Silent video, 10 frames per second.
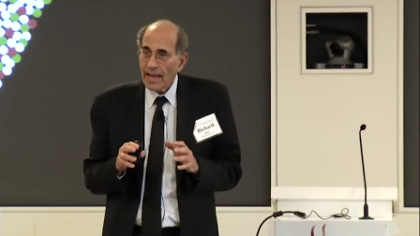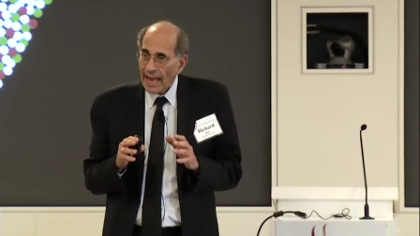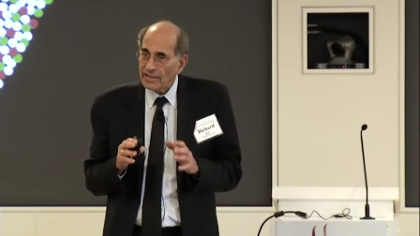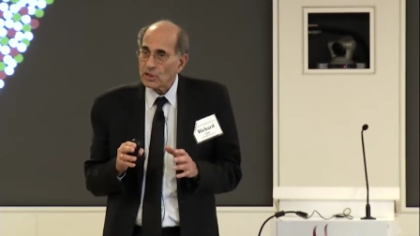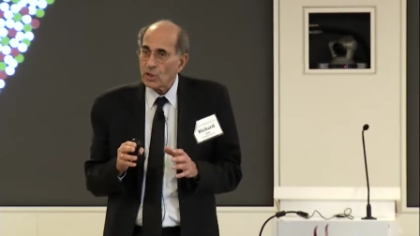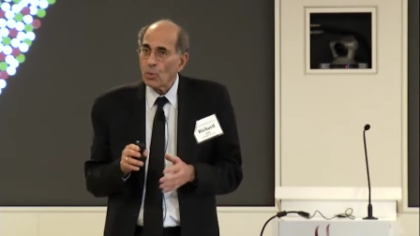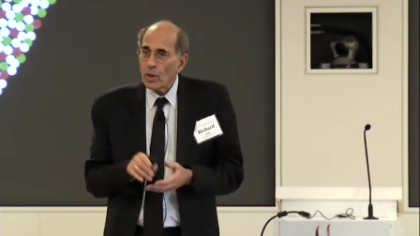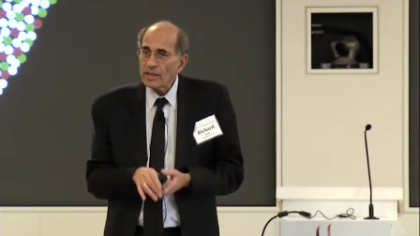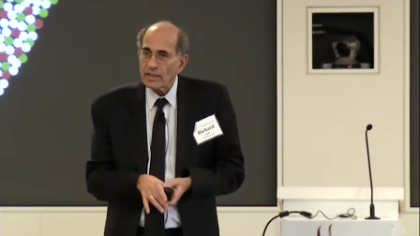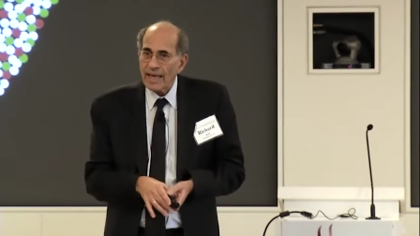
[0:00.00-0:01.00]
And so,
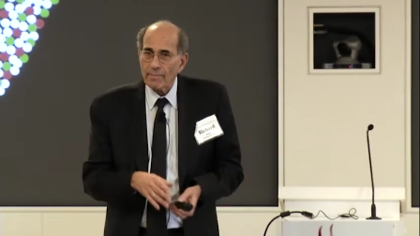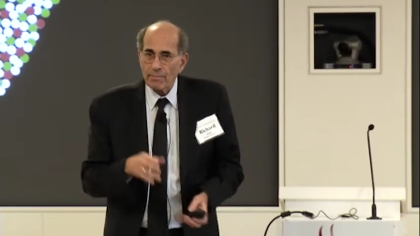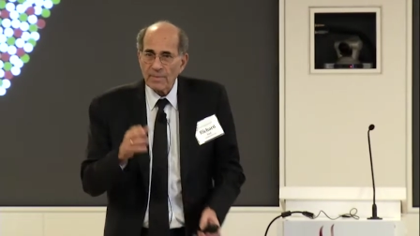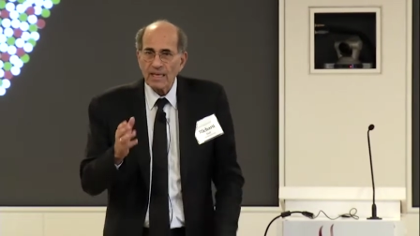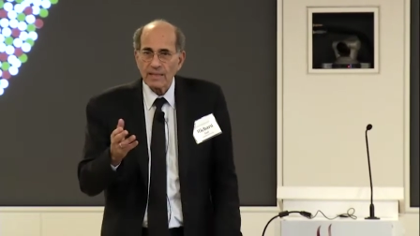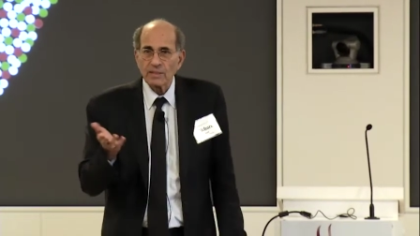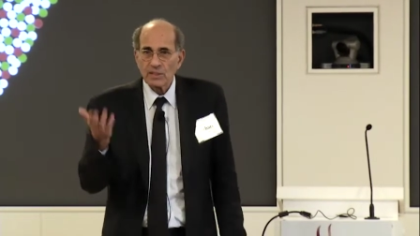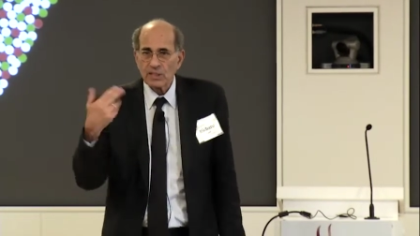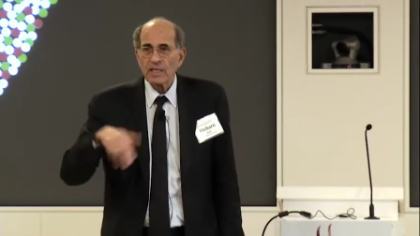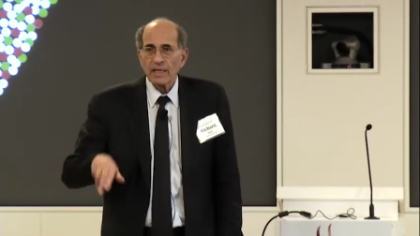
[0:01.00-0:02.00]
what that
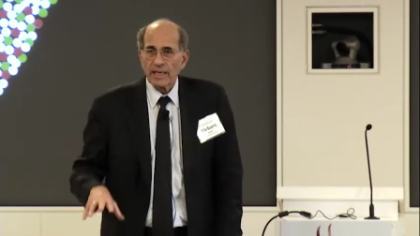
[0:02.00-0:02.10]
means